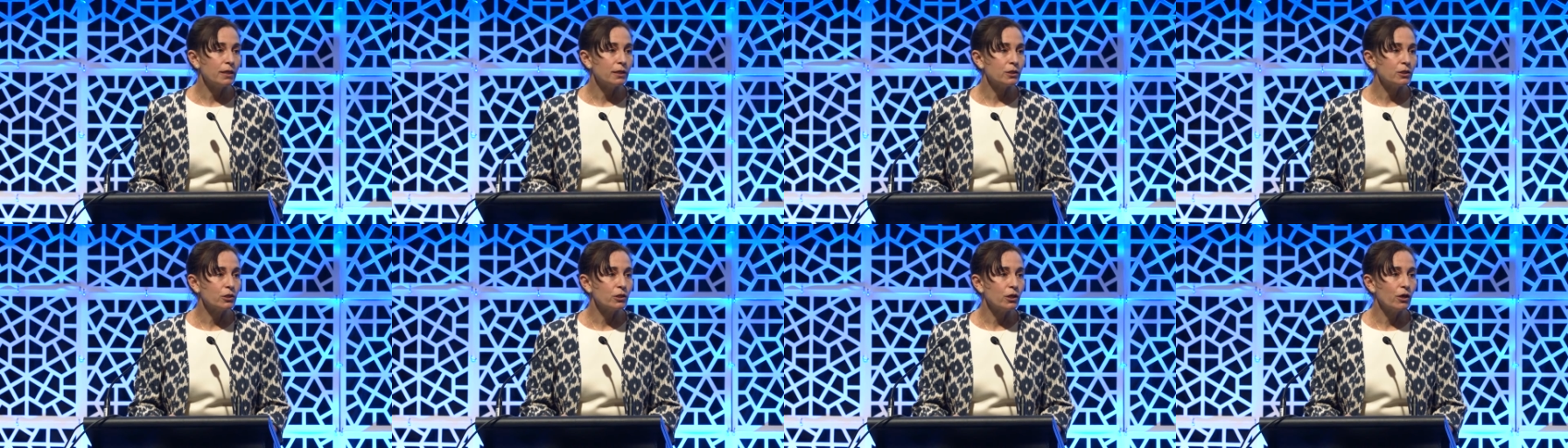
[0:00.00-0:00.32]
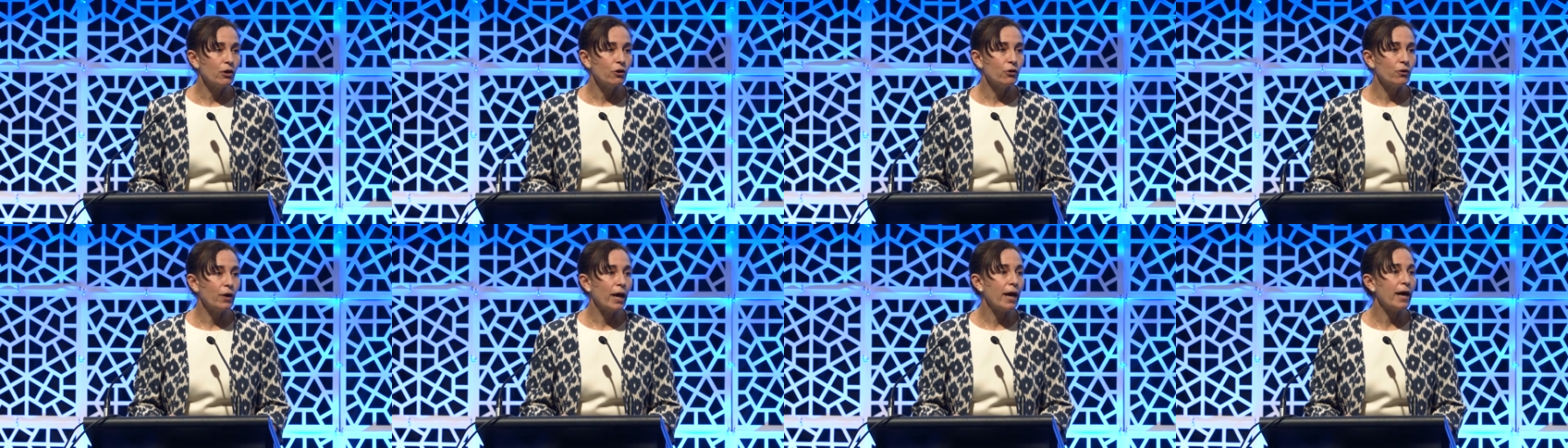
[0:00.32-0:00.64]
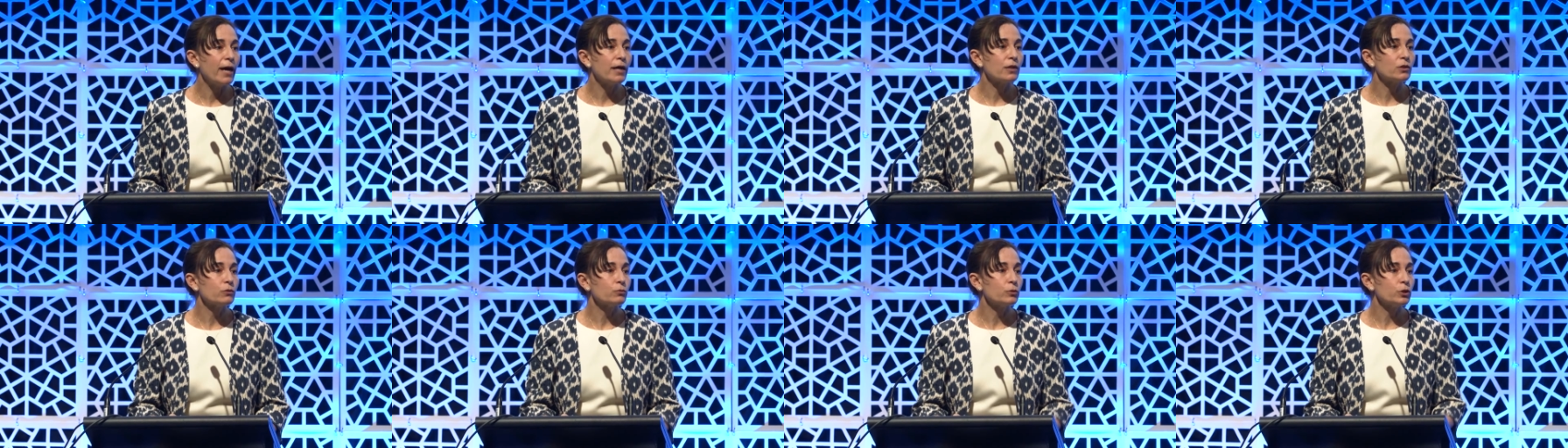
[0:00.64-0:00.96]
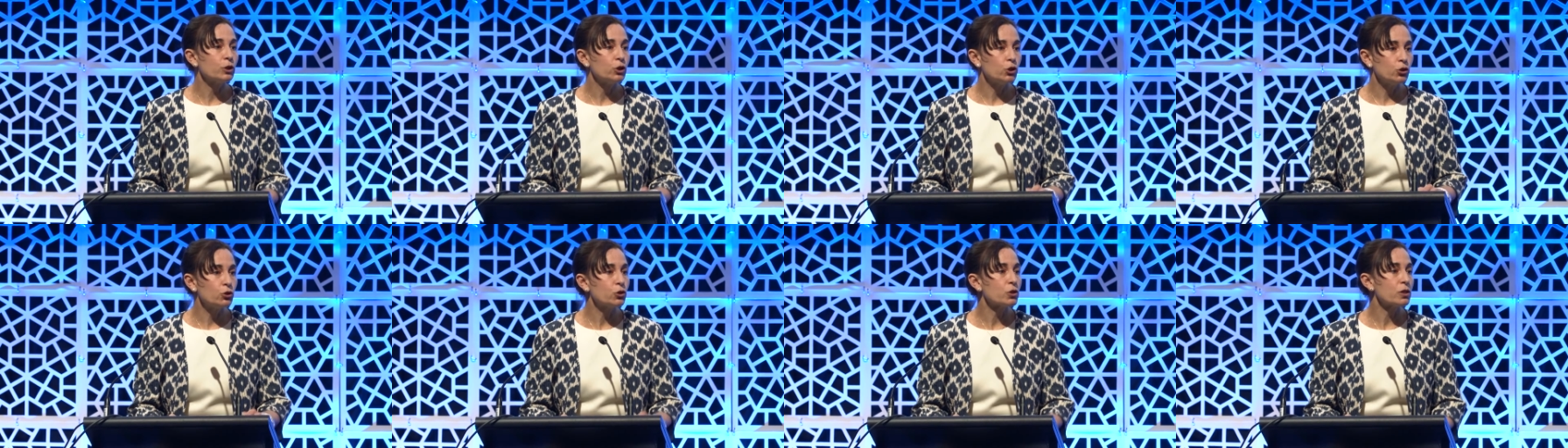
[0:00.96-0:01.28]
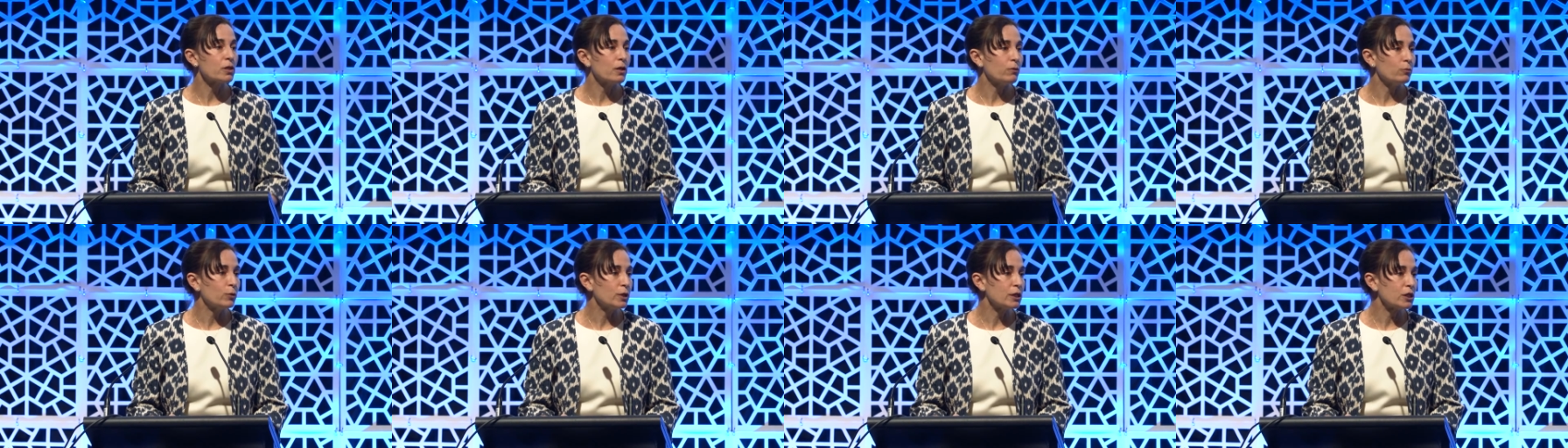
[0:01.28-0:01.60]
to know how to reduce
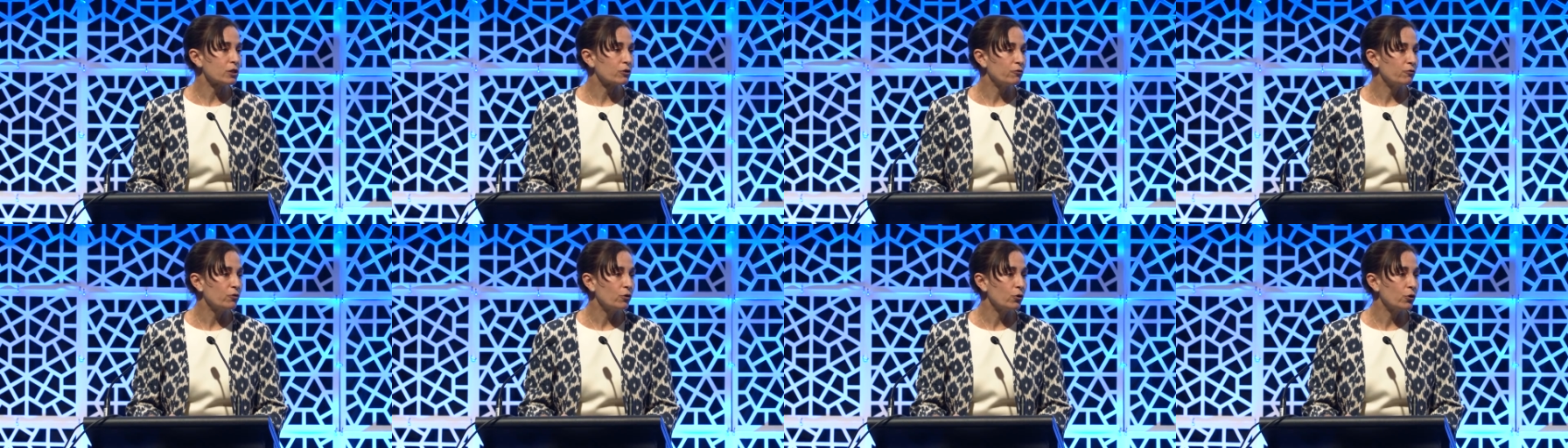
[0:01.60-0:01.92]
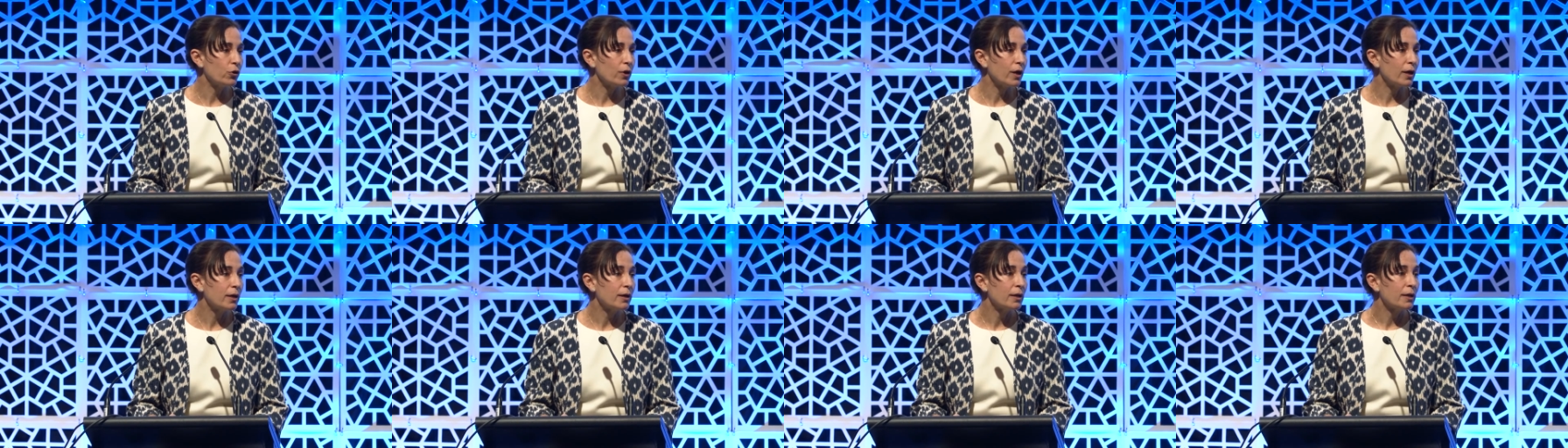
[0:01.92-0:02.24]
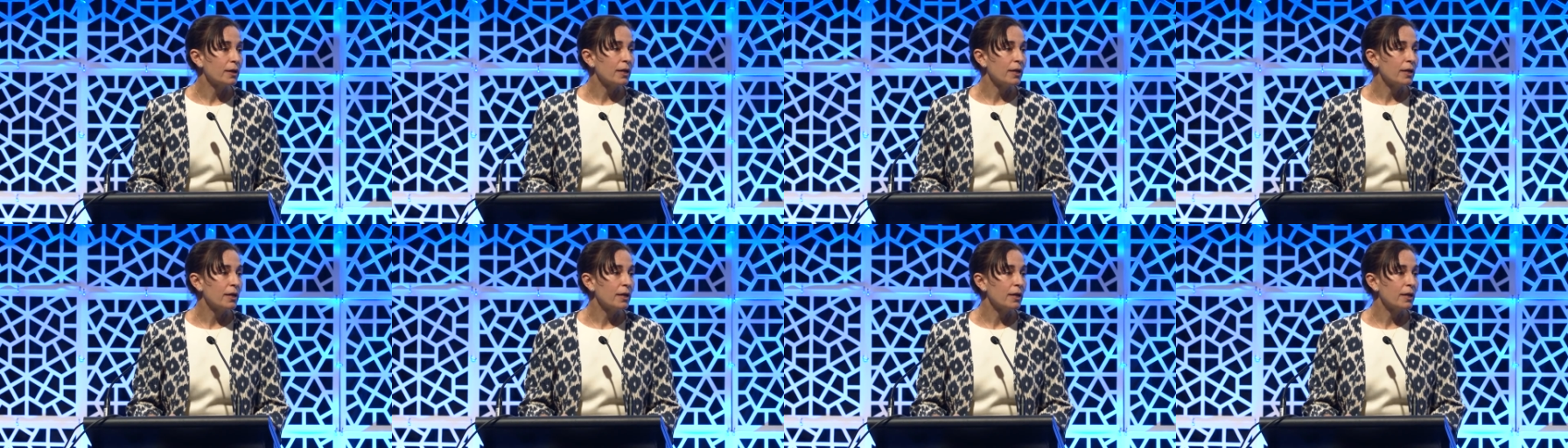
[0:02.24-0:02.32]
their risk further,